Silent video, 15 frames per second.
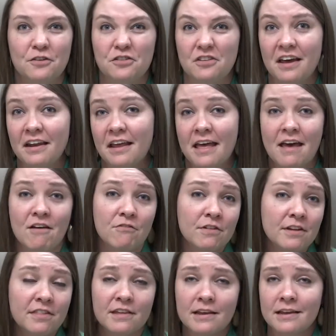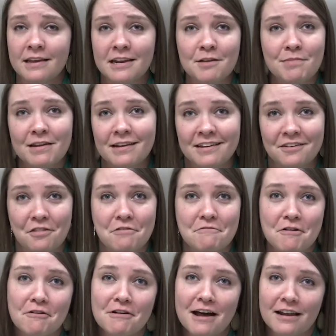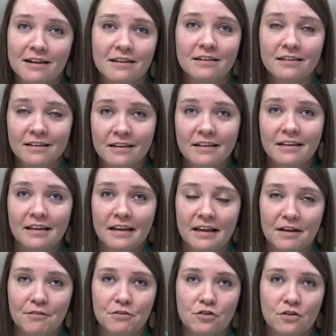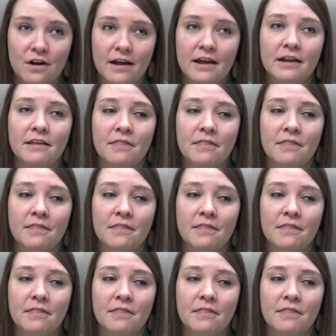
just kind of everything anybody could throw at it, I've tried.